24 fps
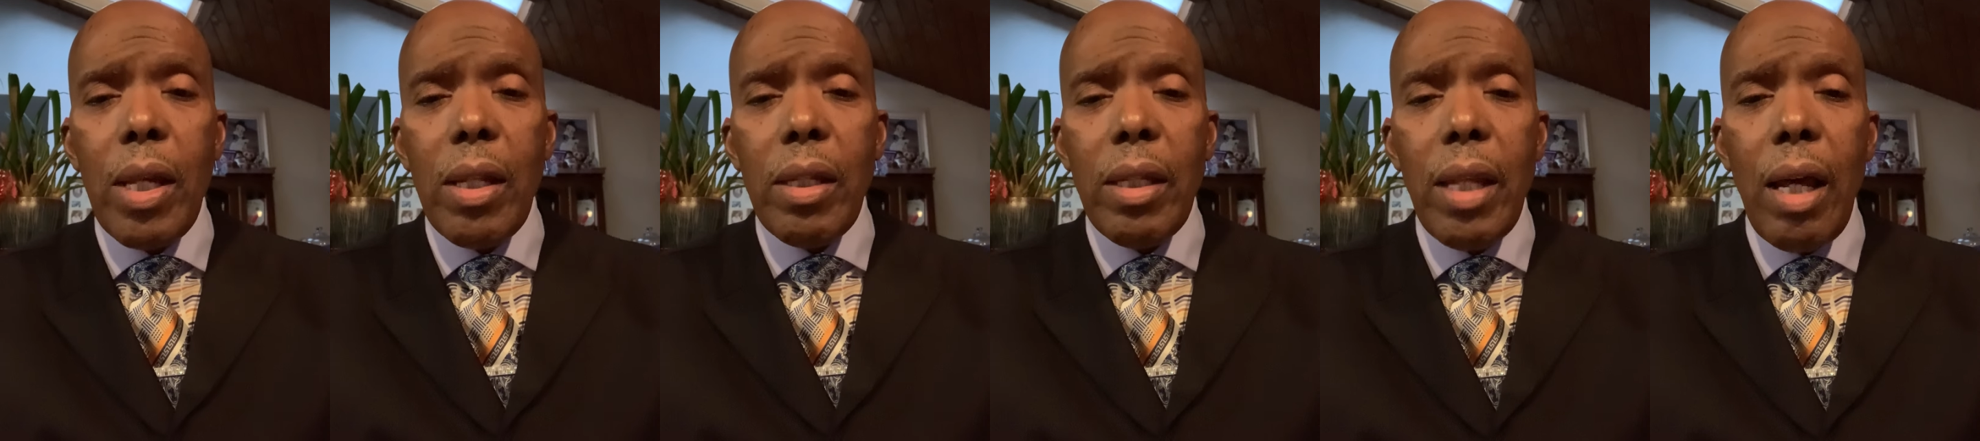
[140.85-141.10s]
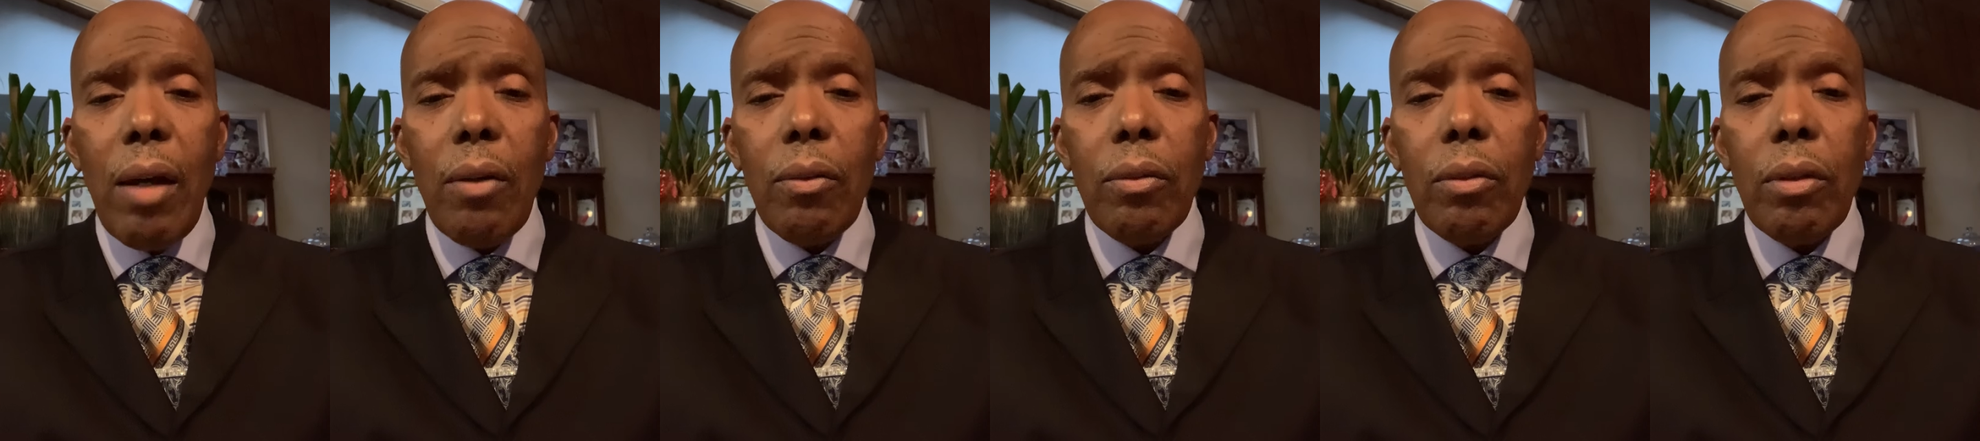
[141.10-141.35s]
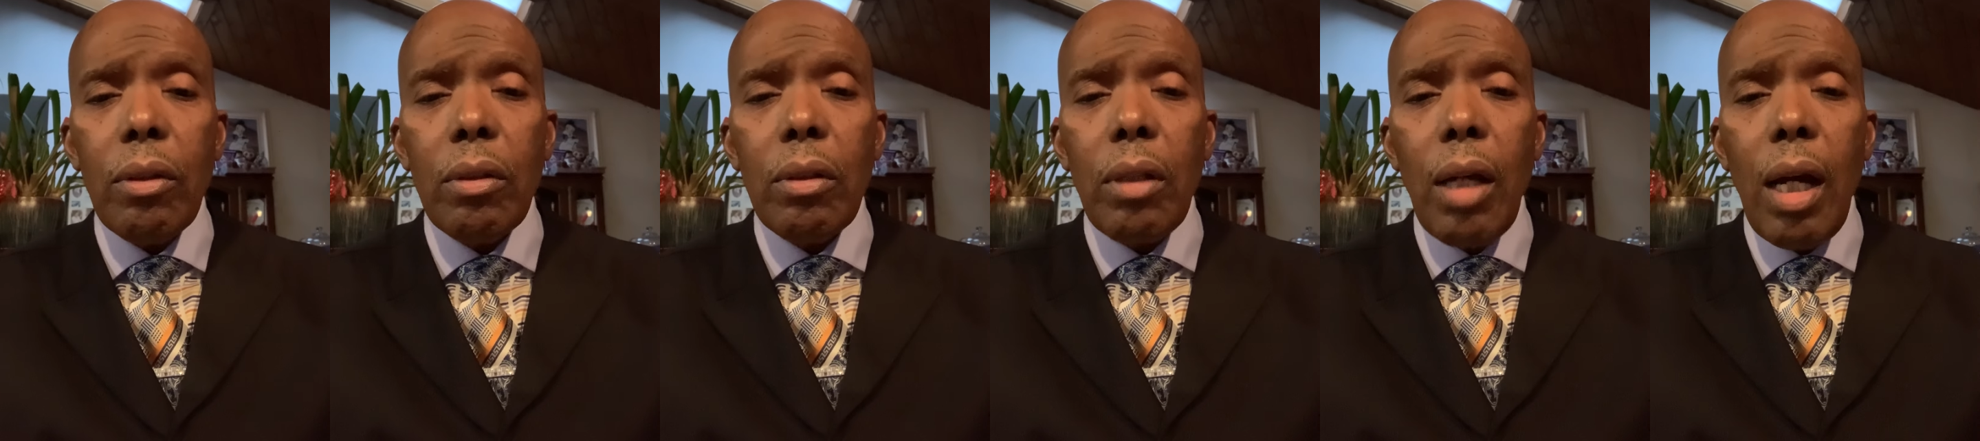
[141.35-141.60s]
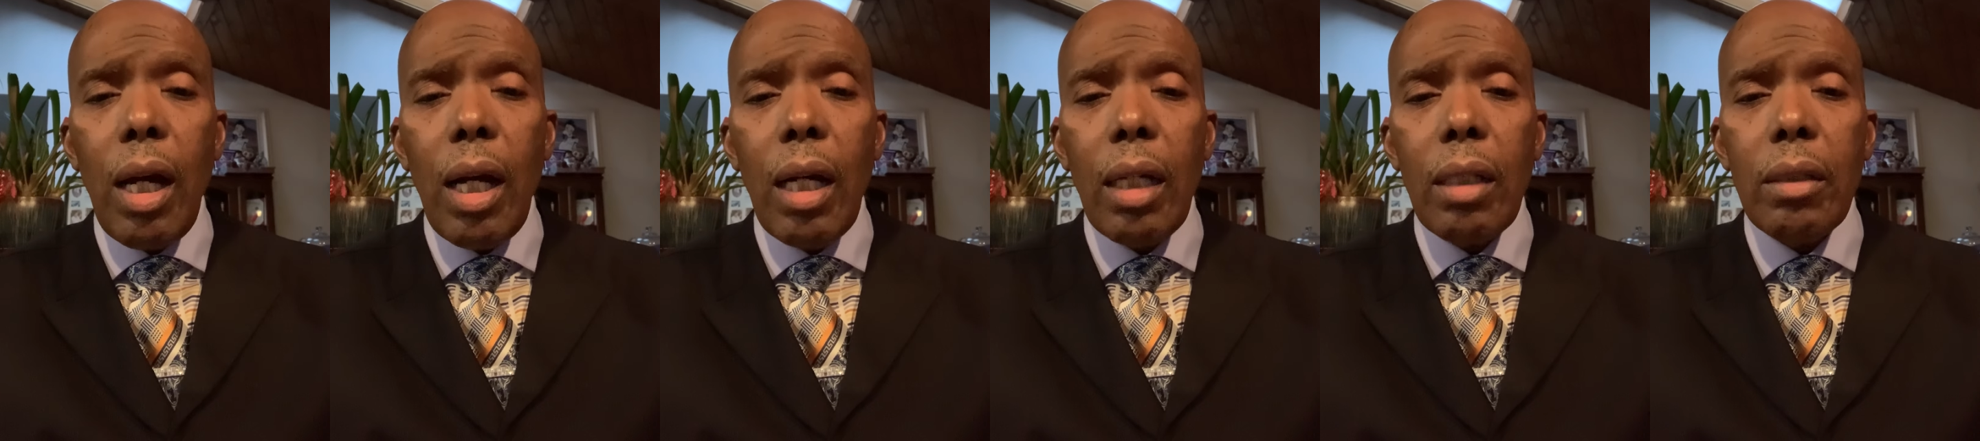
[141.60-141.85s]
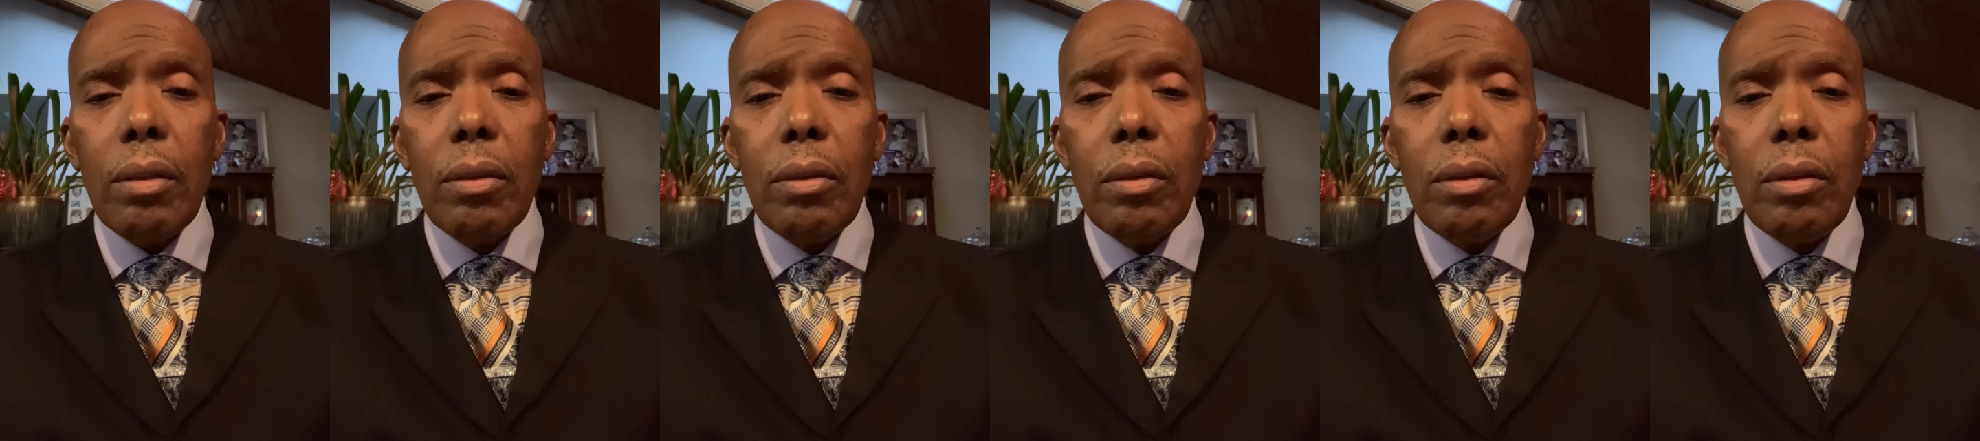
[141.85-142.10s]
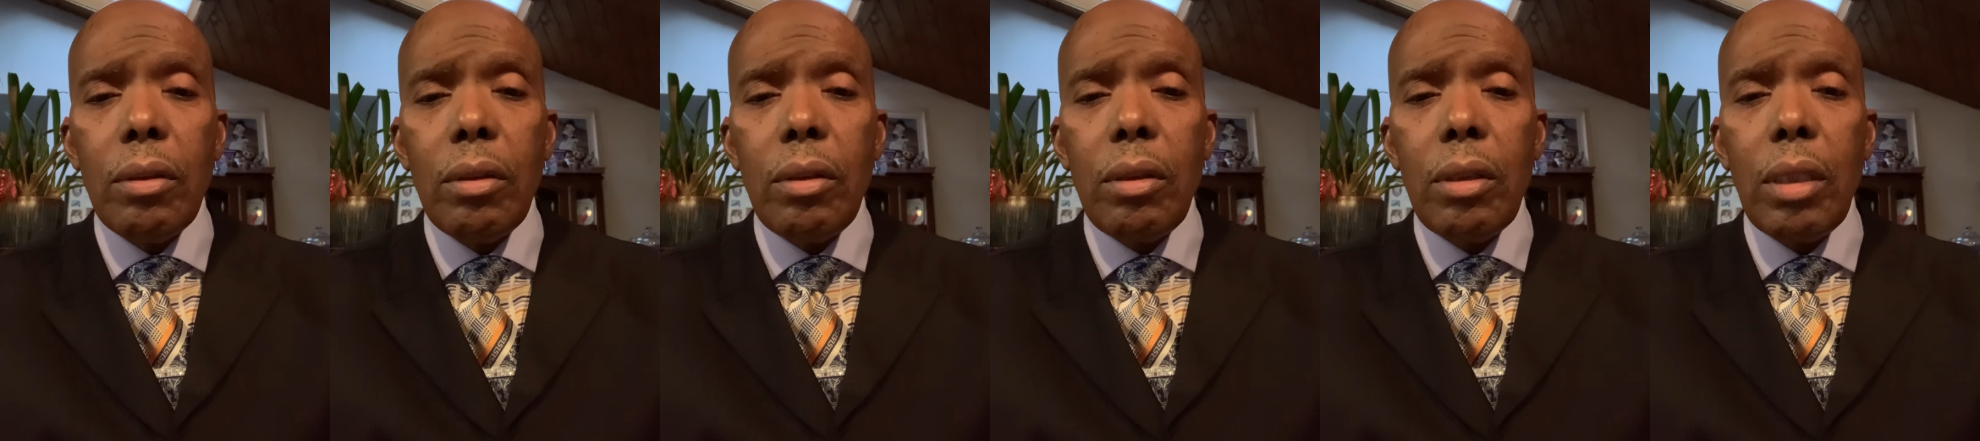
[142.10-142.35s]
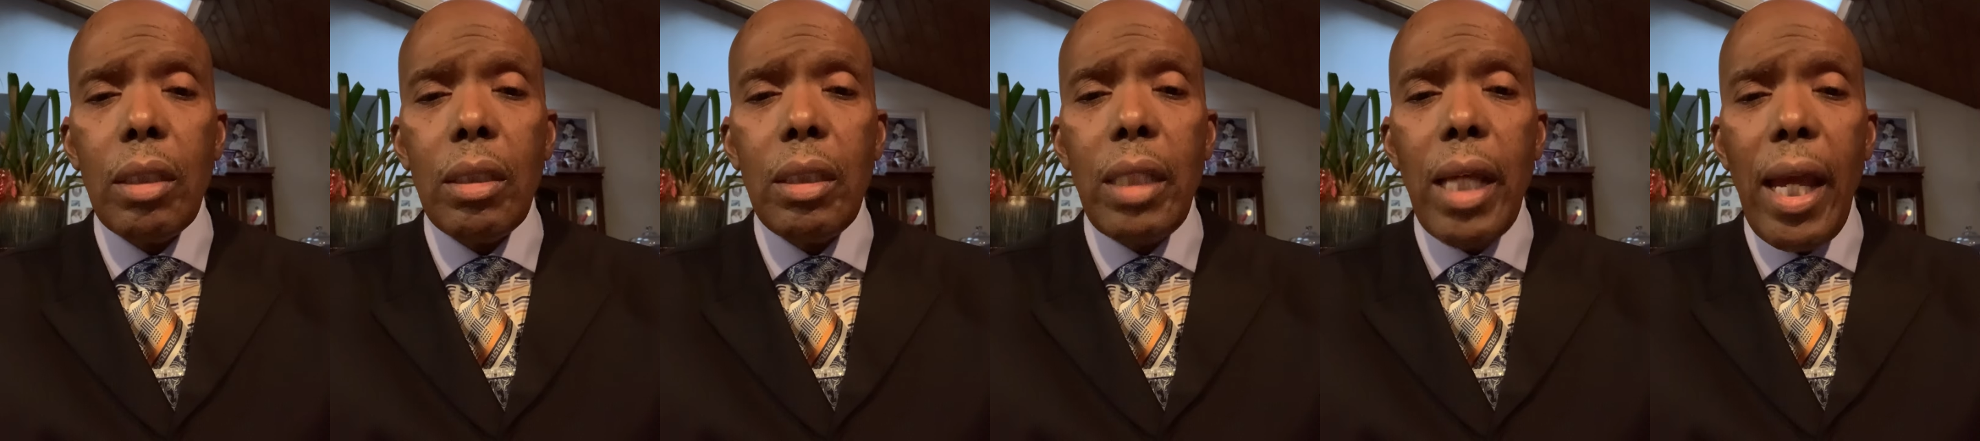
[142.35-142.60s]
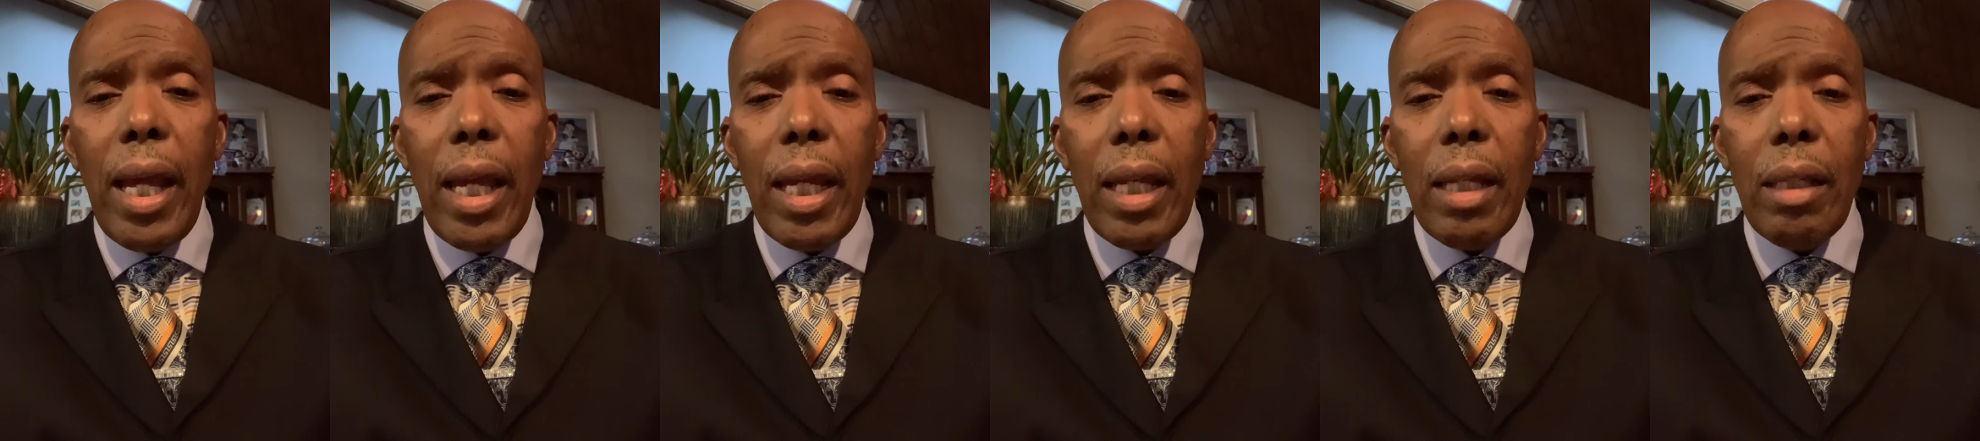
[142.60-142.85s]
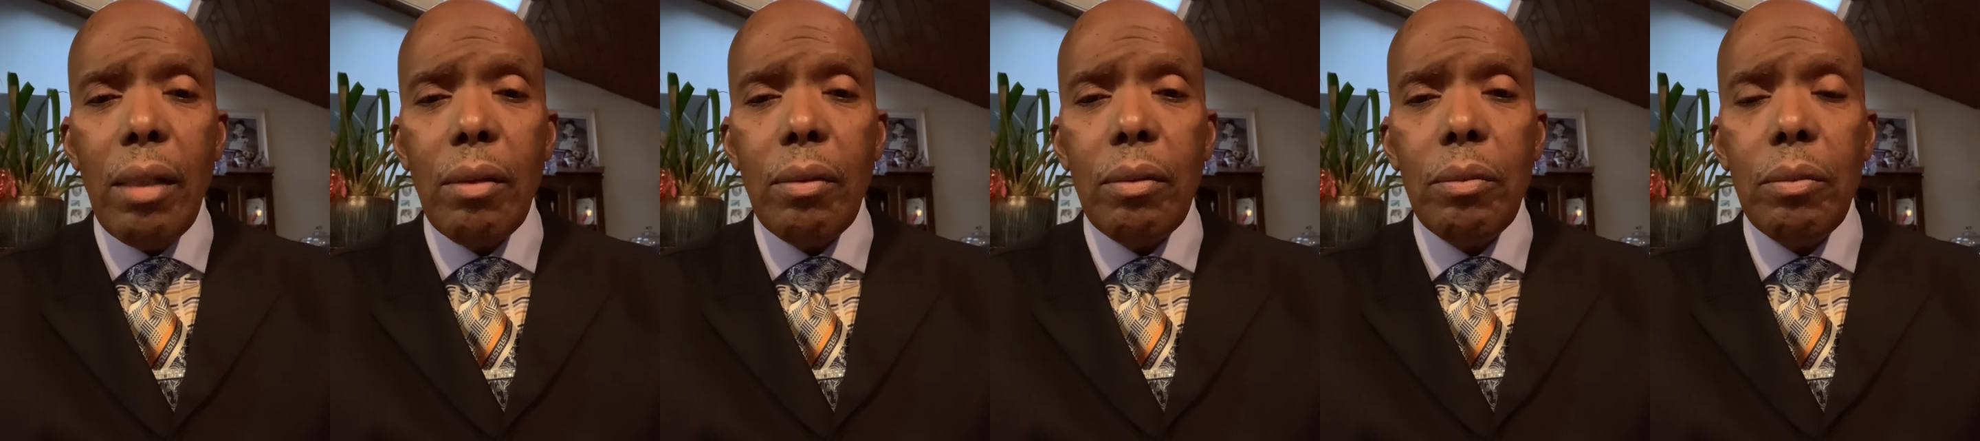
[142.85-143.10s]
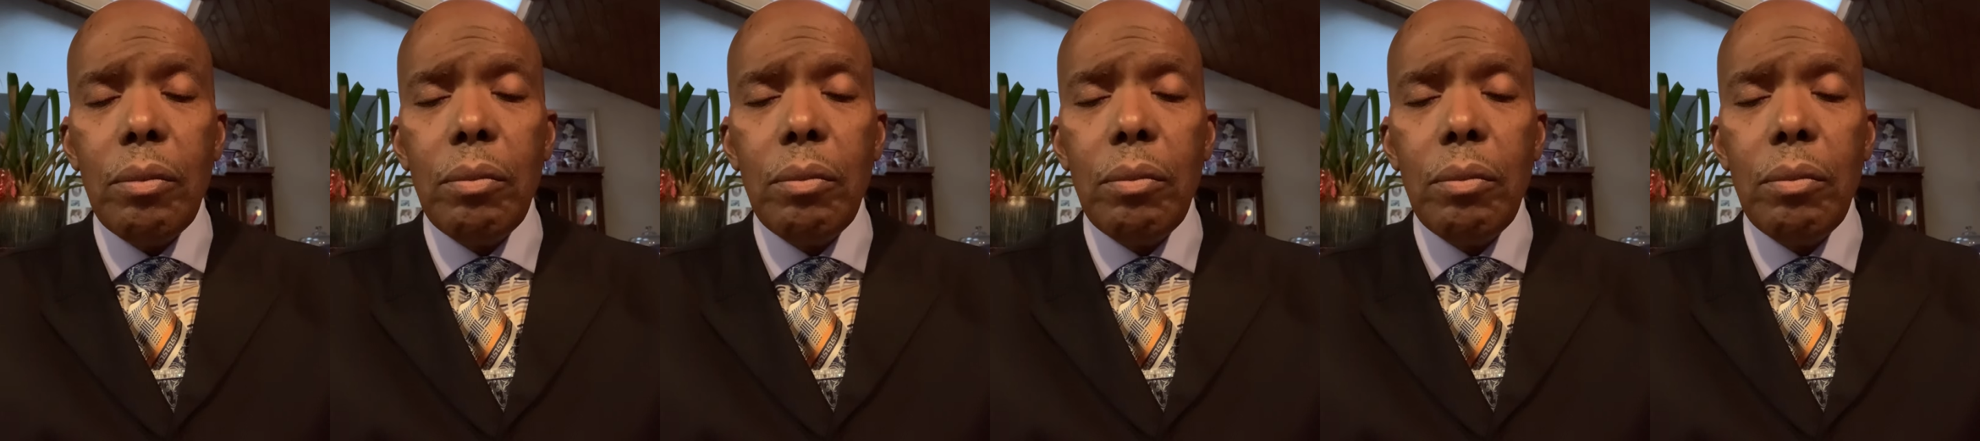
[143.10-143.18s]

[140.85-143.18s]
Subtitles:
Now, today,